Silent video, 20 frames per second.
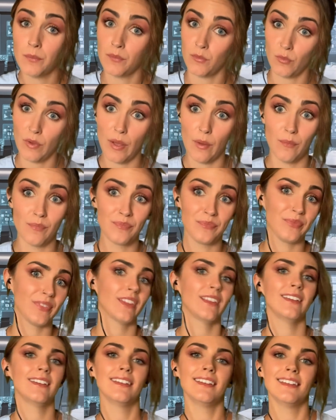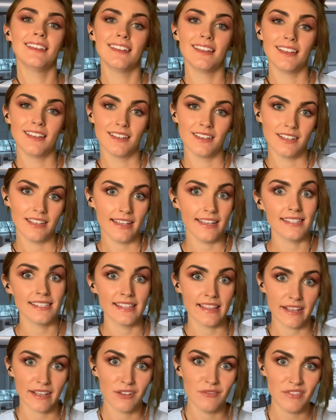Well, isn't
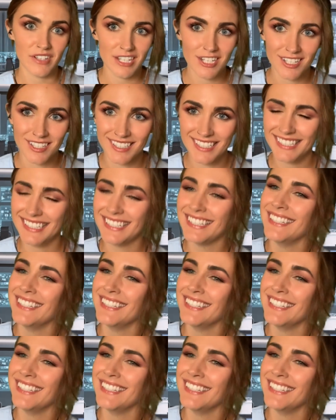that convenient?